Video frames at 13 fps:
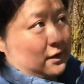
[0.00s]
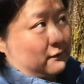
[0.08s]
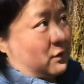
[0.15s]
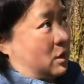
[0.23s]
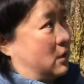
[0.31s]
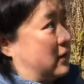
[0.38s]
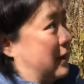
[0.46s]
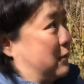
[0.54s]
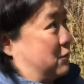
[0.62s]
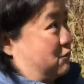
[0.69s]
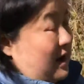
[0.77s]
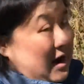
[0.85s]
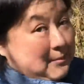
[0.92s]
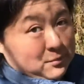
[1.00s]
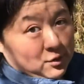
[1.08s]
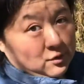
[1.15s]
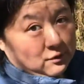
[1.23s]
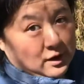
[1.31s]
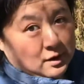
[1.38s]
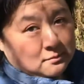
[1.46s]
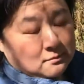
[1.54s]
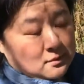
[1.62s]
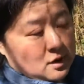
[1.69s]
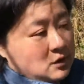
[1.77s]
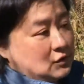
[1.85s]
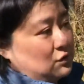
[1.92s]
if you look at gram per gram,
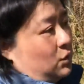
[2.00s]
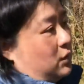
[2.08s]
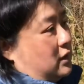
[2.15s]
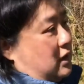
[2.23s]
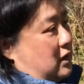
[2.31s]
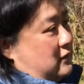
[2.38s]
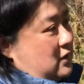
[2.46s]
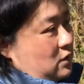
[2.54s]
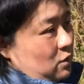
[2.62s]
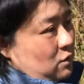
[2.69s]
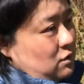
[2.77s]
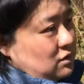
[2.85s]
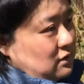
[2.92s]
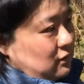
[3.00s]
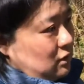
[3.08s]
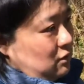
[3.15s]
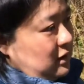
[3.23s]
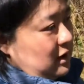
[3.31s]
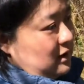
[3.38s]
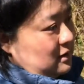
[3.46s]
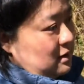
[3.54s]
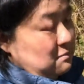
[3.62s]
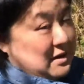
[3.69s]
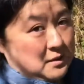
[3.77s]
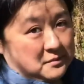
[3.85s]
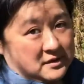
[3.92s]
so if an orange, if you look at a
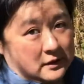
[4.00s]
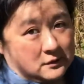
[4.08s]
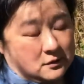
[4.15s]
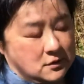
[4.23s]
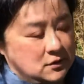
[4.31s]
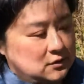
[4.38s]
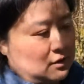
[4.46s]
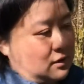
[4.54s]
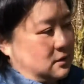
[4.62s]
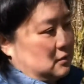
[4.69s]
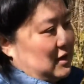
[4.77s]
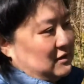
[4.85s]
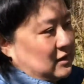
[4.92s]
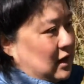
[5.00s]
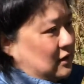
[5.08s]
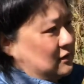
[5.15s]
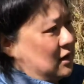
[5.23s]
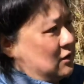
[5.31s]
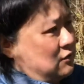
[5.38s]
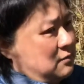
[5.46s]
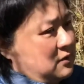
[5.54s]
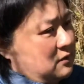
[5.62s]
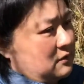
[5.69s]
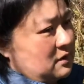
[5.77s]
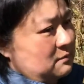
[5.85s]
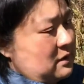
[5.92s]
medium-sized orange, let's say it has 100
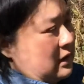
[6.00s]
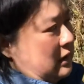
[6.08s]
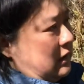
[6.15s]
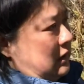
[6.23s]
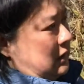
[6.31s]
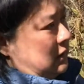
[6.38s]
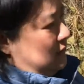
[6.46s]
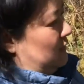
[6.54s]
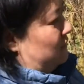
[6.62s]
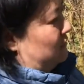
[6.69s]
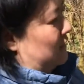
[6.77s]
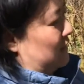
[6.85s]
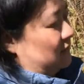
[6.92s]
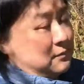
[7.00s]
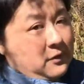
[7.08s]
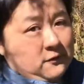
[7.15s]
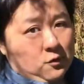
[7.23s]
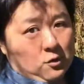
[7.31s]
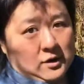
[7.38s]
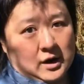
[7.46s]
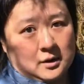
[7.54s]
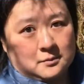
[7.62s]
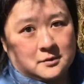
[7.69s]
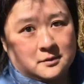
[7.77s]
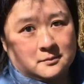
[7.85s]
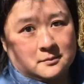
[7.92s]
milligram, this has about 4
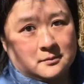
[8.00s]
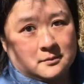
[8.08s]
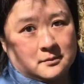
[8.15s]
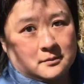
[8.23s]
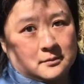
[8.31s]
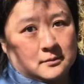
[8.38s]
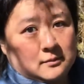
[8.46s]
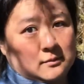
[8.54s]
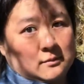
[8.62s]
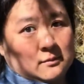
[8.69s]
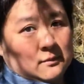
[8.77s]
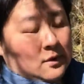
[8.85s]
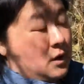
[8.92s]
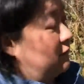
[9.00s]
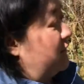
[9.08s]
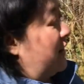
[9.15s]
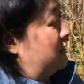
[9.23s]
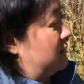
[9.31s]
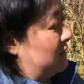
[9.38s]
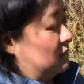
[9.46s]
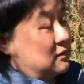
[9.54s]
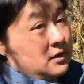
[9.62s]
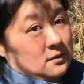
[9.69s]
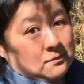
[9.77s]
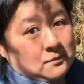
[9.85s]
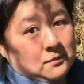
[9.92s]
times of vitamin
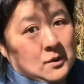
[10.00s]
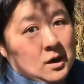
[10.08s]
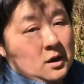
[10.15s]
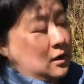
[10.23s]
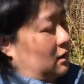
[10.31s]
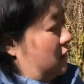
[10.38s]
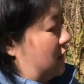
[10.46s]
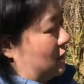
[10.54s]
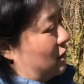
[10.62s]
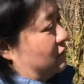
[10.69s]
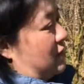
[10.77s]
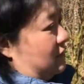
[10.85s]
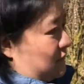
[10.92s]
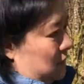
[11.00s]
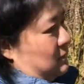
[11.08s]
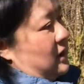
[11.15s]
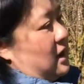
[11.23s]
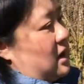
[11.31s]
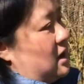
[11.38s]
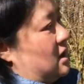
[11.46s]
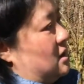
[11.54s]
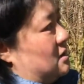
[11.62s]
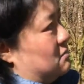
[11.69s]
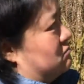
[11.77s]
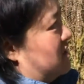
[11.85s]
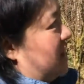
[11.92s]
C. It also has vitamin A,
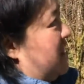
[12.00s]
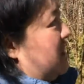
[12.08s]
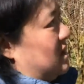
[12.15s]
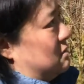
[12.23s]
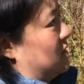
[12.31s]
K,